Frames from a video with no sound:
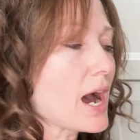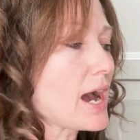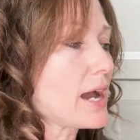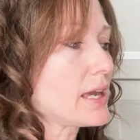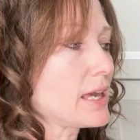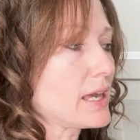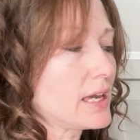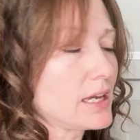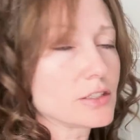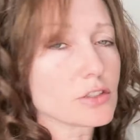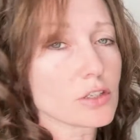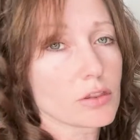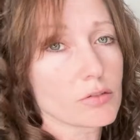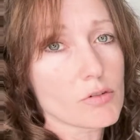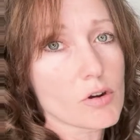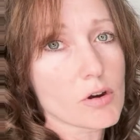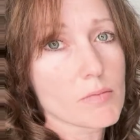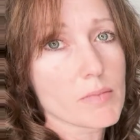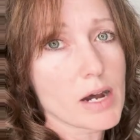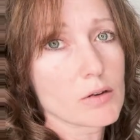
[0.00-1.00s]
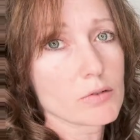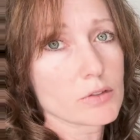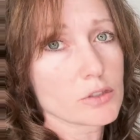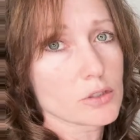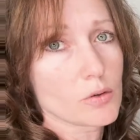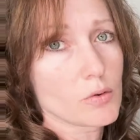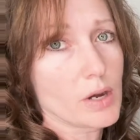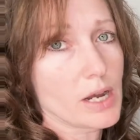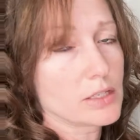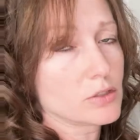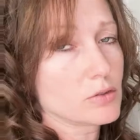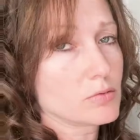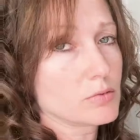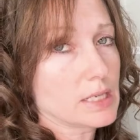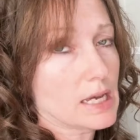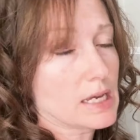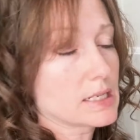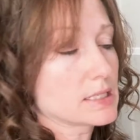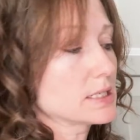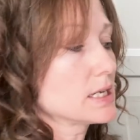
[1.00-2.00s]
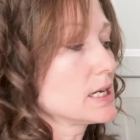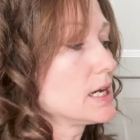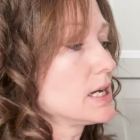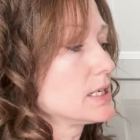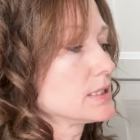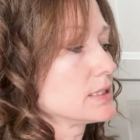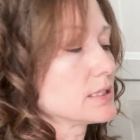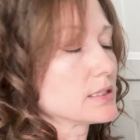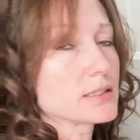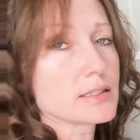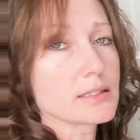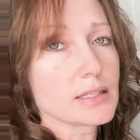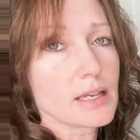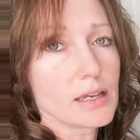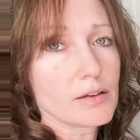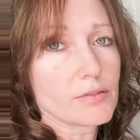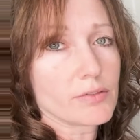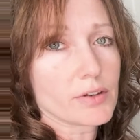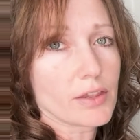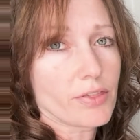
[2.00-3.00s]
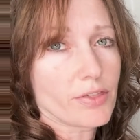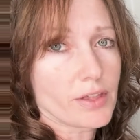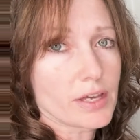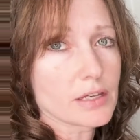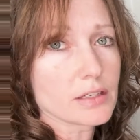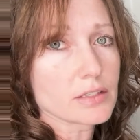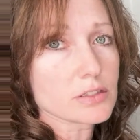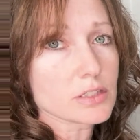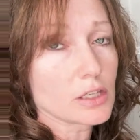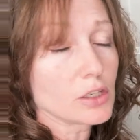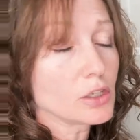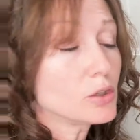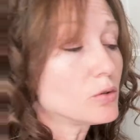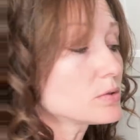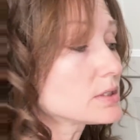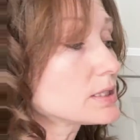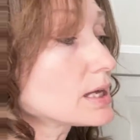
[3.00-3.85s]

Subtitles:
I hate to throw them out, so I do tend to save things and use